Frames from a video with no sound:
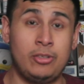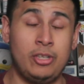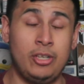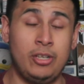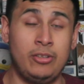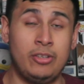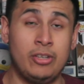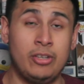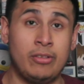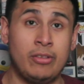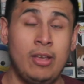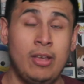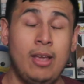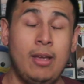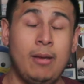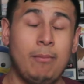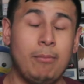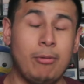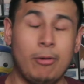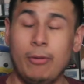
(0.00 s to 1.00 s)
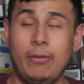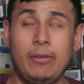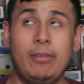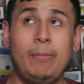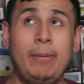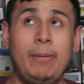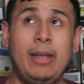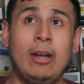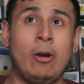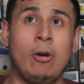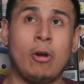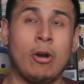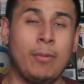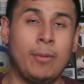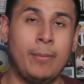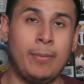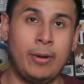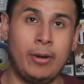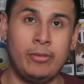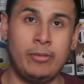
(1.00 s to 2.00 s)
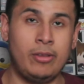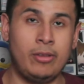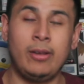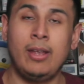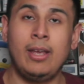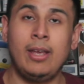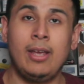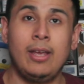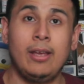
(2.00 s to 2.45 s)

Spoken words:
She's just proven to be a horrible person.